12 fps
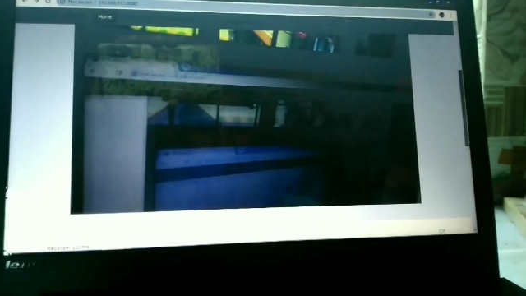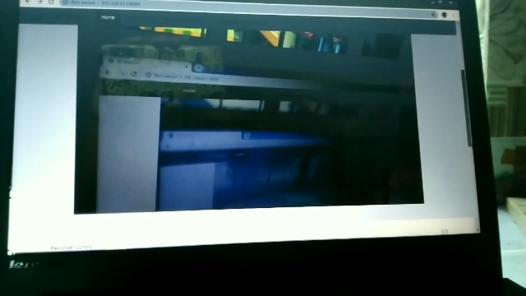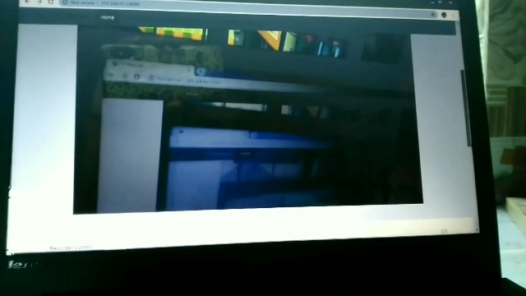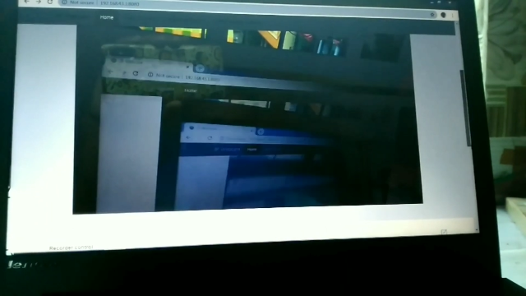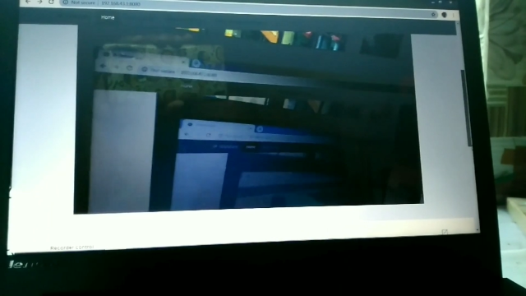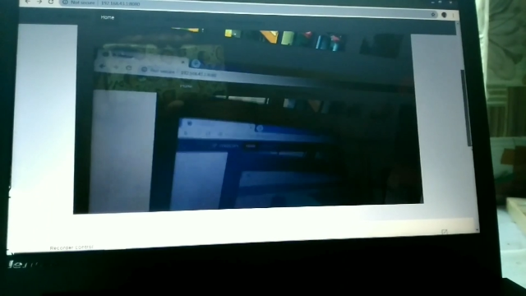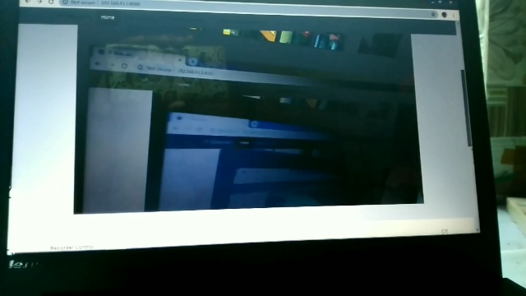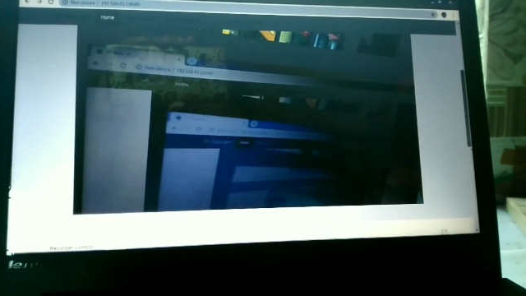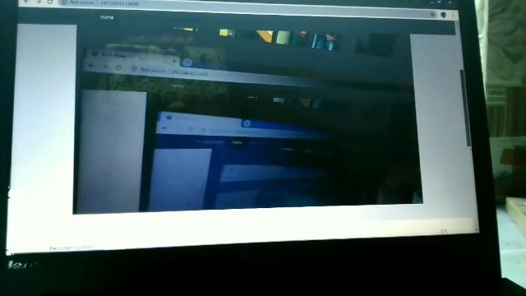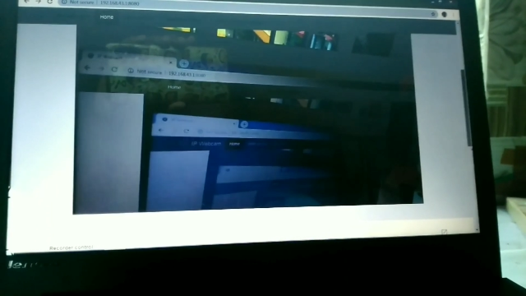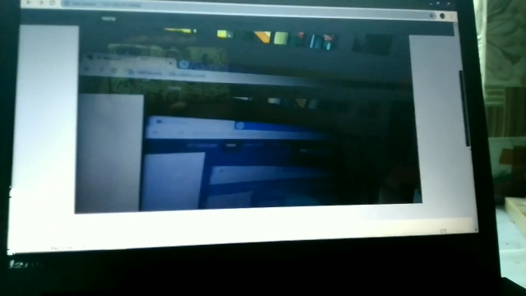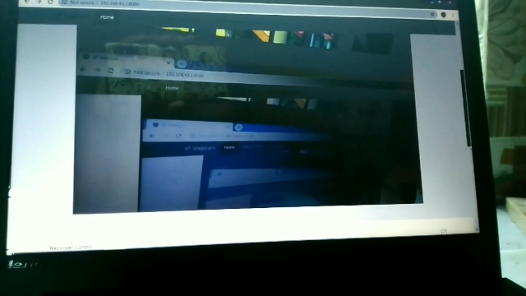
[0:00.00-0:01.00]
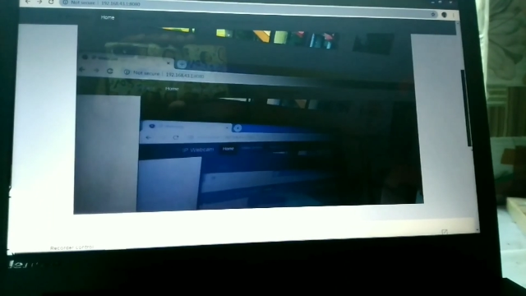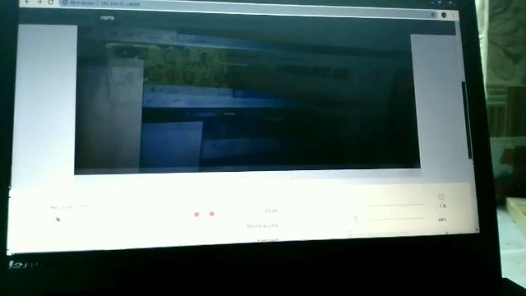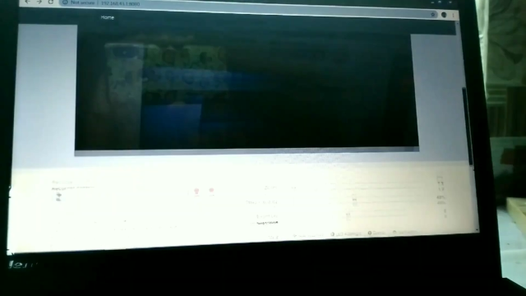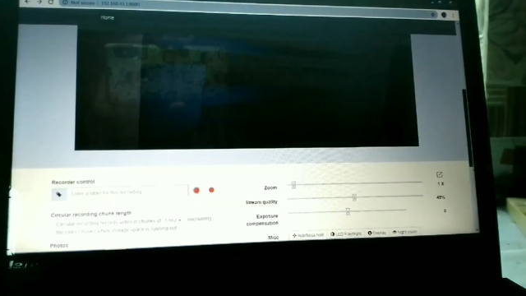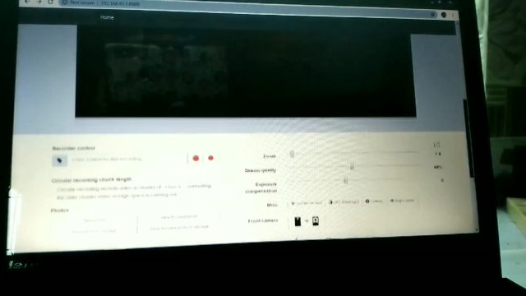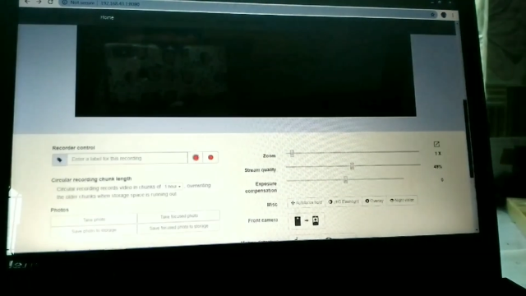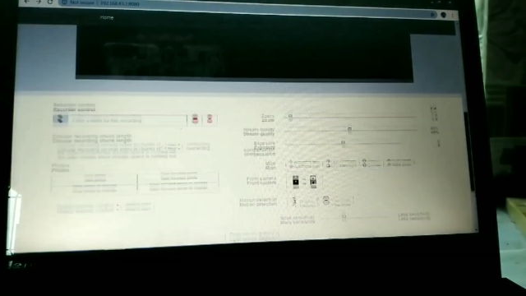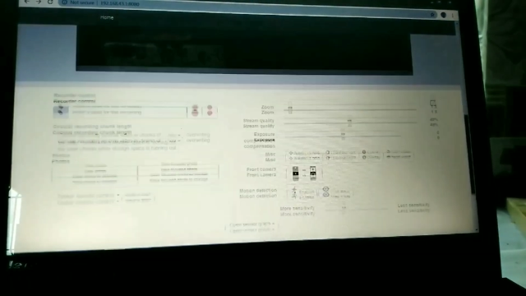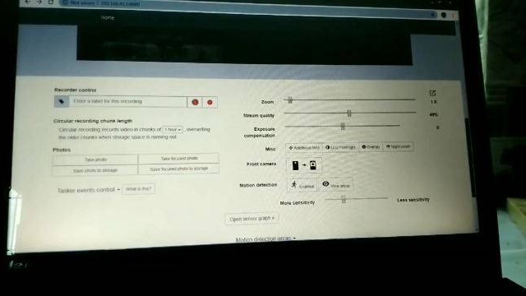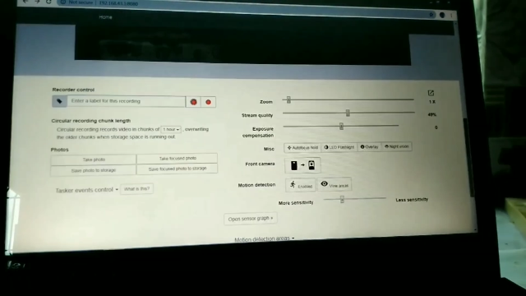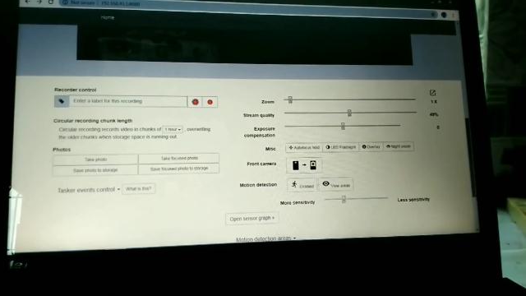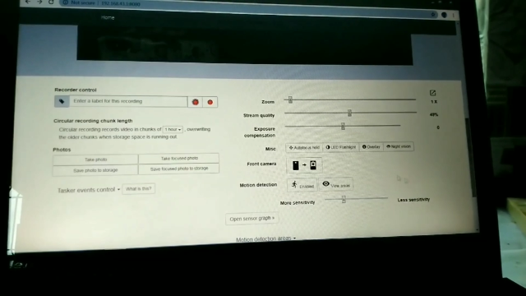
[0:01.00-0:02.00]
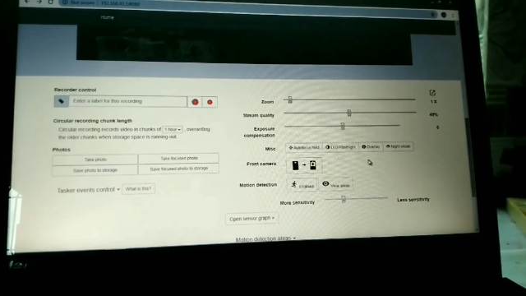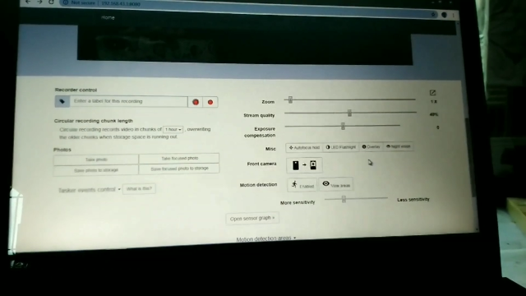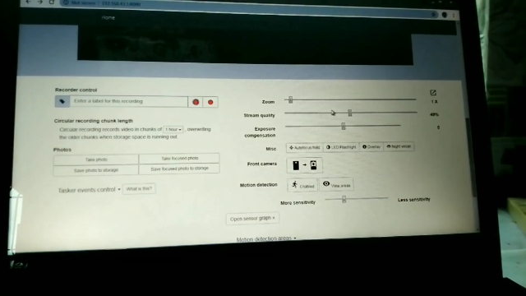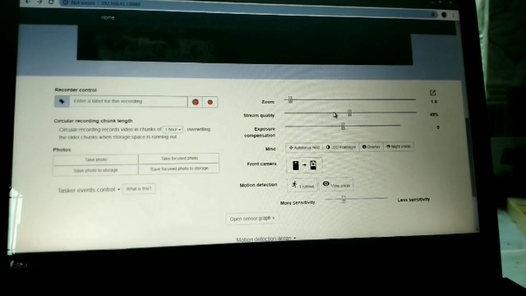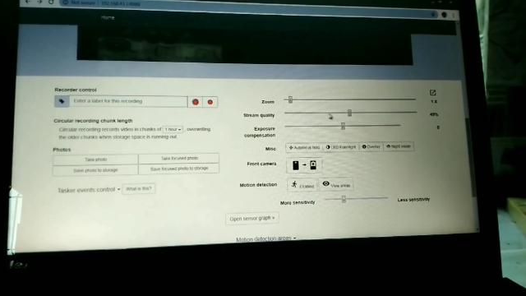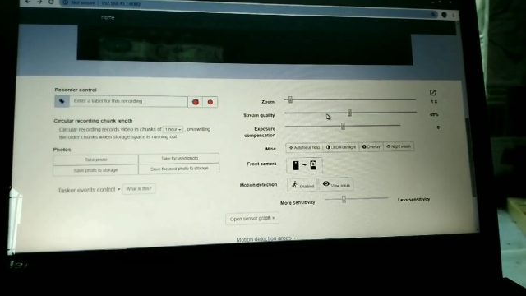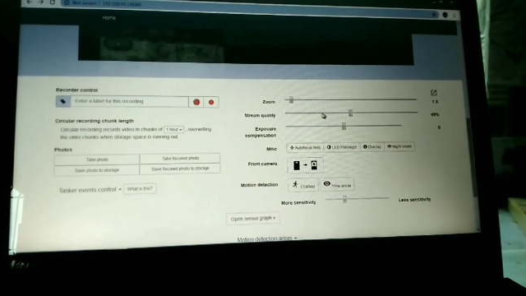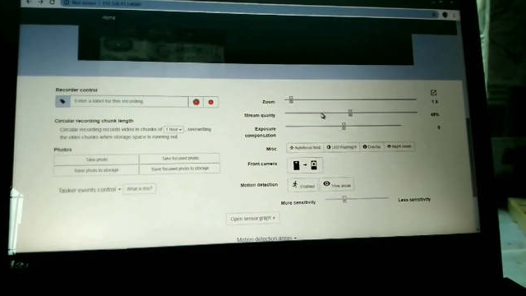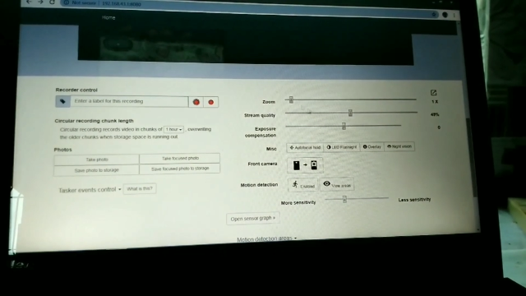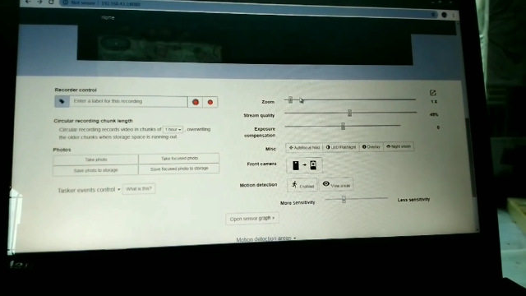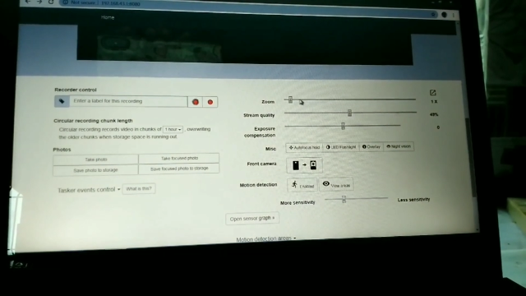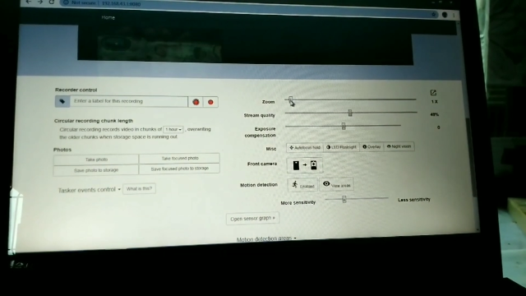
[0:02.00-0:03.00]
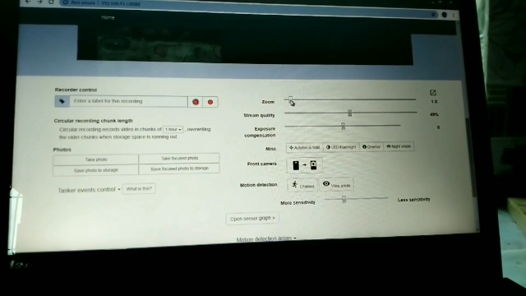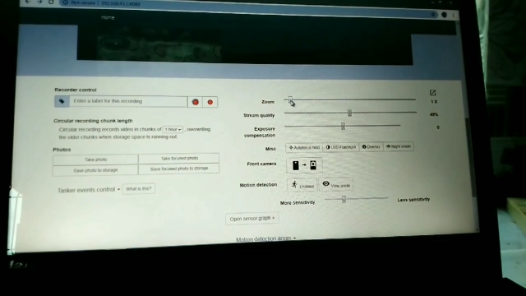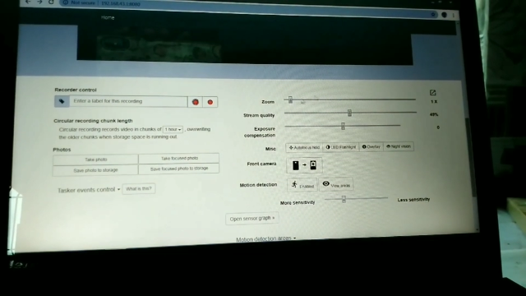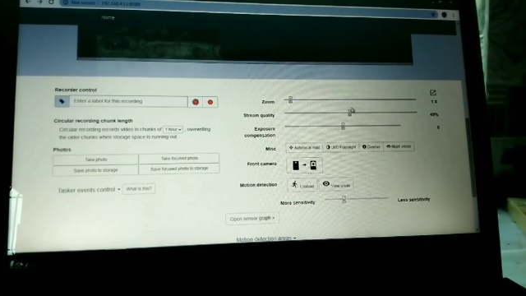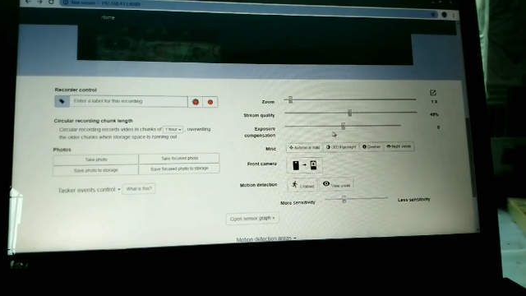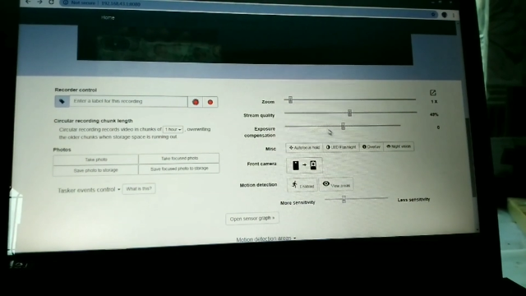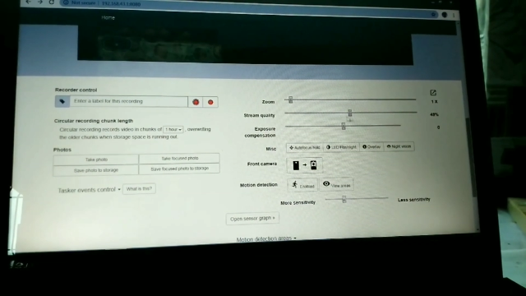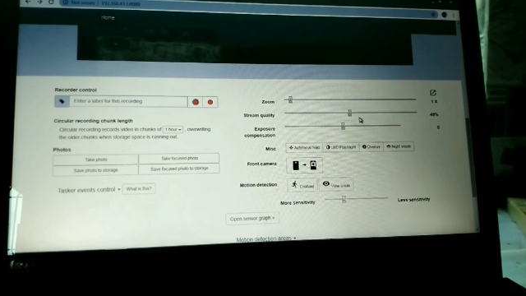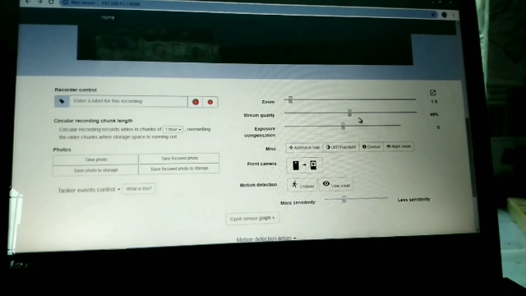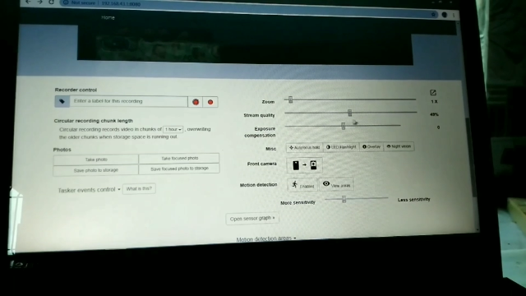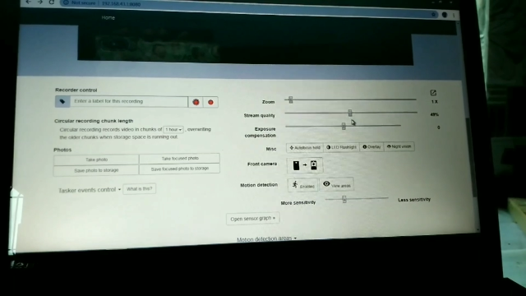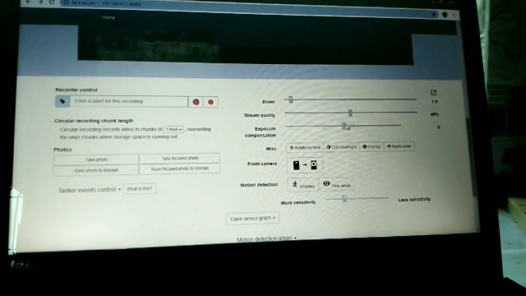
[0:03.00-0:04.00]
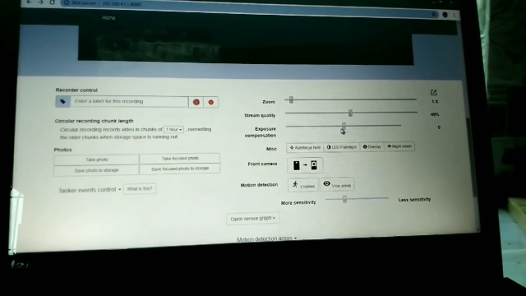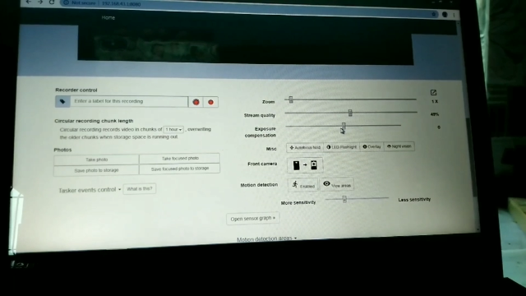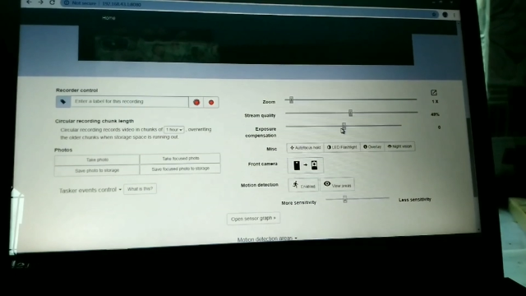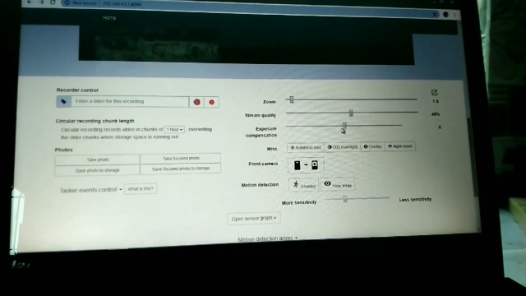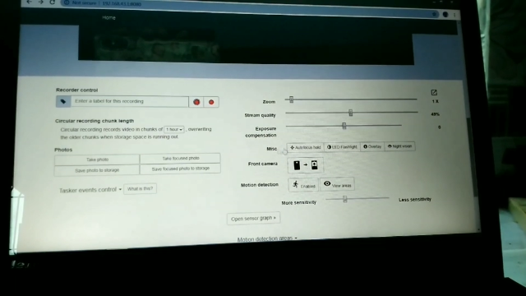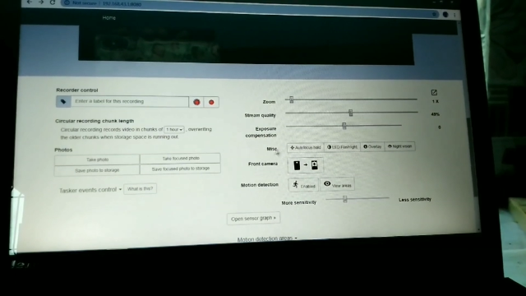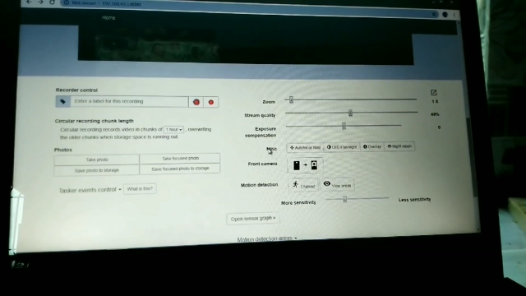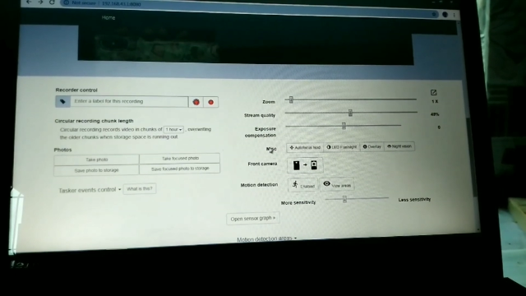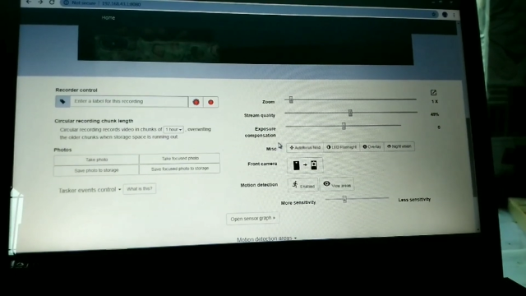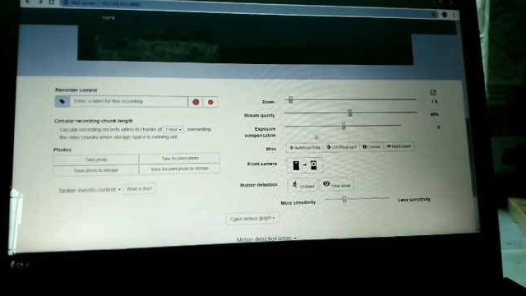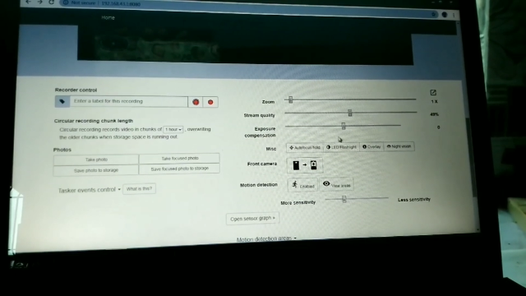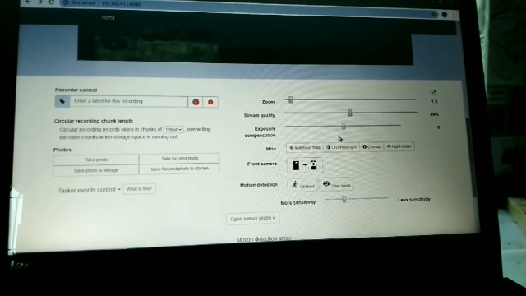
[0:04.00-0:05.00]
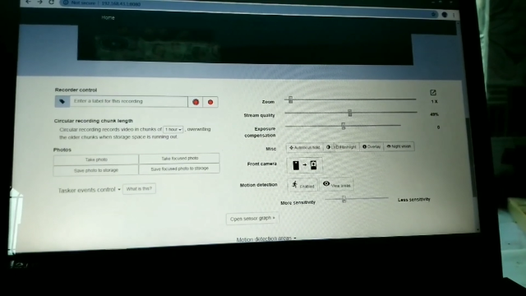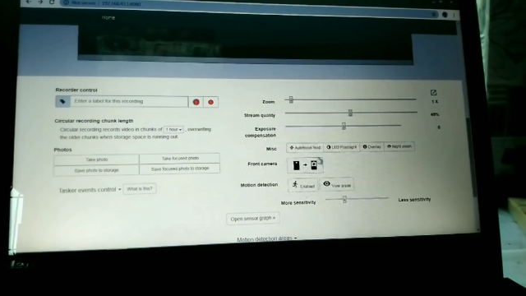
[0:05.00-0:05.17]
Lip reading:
Nobody's mouth can be seen.